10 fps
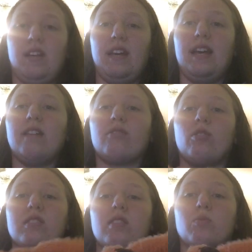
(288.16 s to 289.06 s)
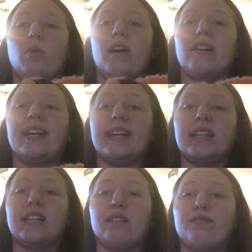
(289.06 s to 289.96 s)
And of course there's wiring
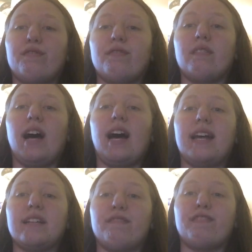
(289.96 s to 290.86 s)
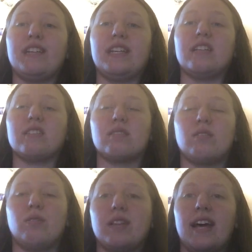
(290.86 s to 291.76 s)
in their hind feet
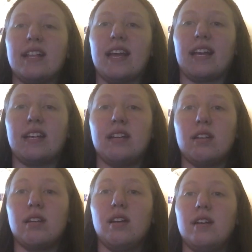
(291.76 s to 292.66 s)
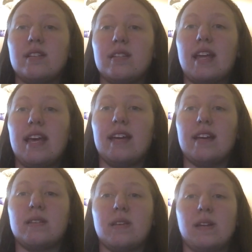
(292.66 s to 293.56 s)
so that they can
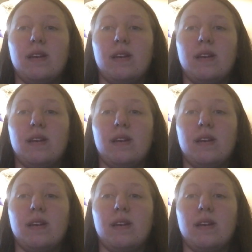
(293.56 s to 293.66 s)
stand.